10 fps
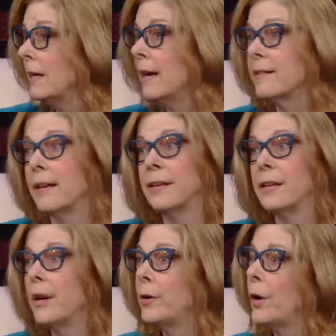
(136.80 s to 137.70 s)
Yes, and
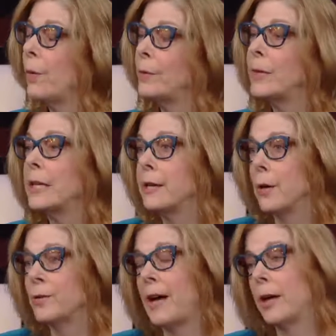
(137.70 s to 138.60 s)
you know, no one really
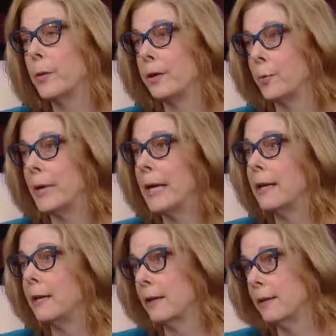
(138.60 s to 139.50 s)
knows how to
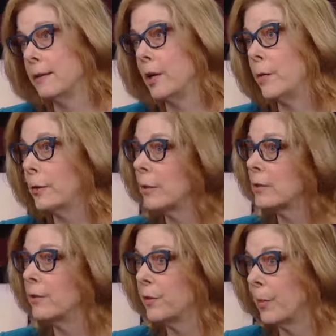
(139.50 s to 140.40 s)
explain the continuing
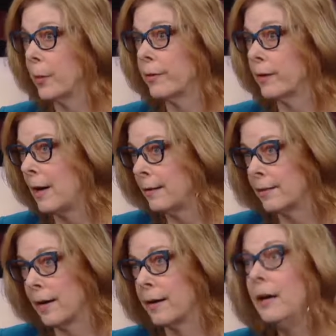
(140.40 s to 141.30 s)
Russian support for
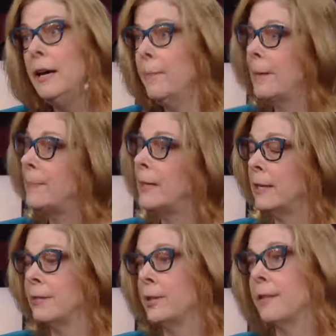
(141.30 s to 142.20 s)
Assad. Maybe
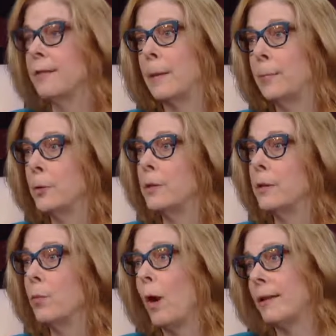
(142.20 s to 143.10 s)
it's just that
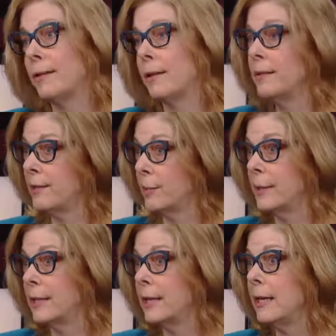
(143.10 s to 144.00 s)
Putin wants
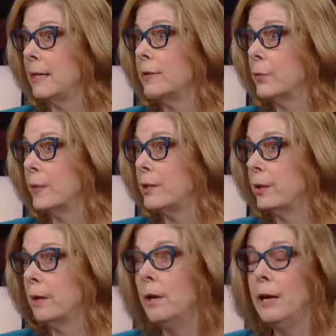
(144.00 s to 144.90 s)
stability in the
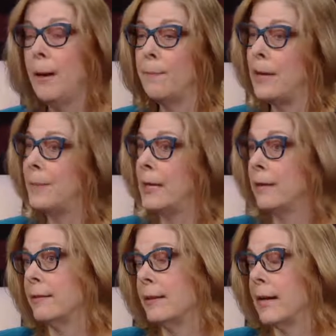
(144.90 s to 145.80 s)
region. Maybe
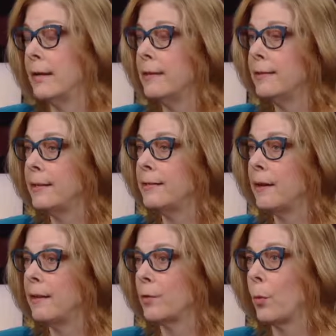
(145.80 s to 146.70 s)
it's that he sees
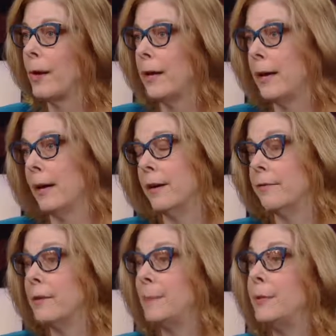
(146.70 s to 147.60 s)
it as a way
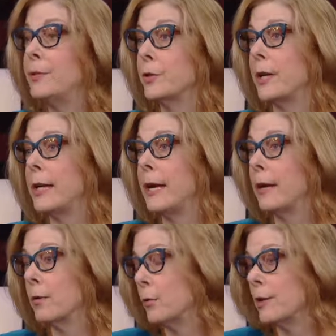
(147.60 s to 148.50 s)
of
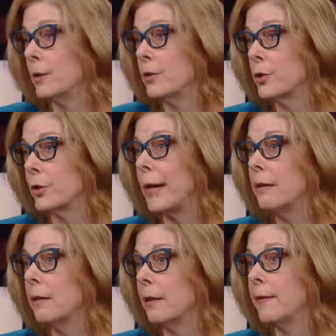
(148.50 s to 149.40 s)
demonstrating Russian
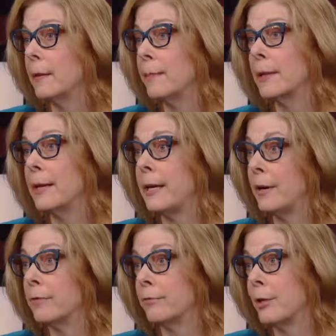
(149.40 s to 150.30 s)
strength and the
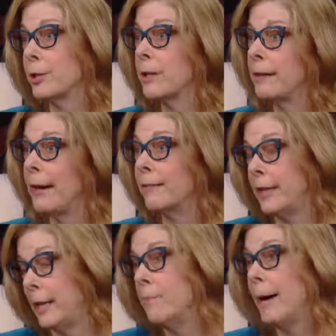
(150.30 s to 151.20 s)
ability of Russia to have
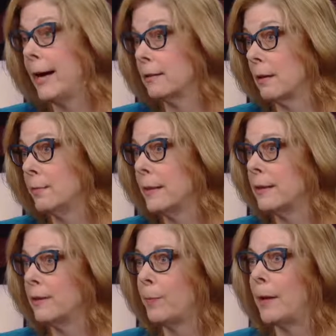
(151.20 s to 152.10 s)
an impact on
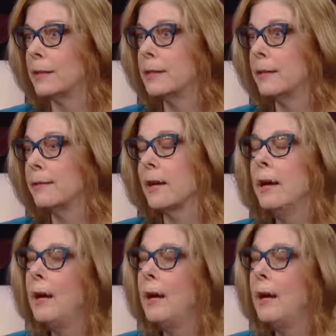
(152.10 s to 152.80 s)
Middle East politics.